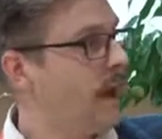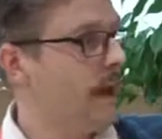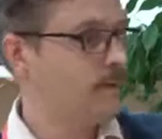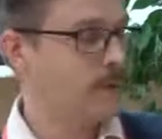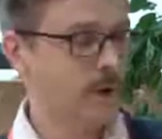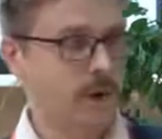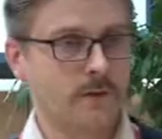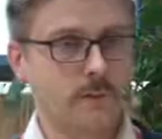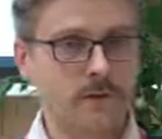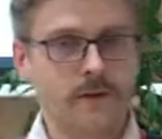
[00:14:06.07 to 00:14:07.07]
and we
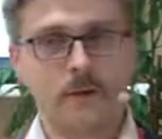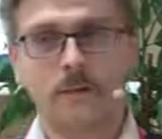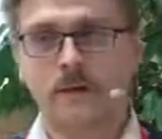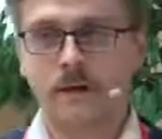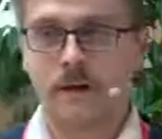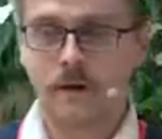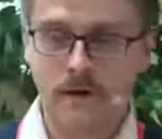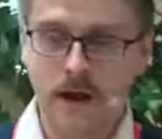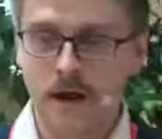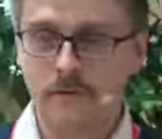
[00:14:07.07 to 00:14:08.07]
just put them in a
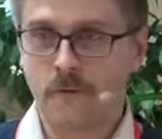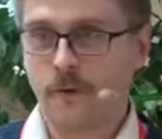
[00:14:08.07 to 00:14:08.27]
graph.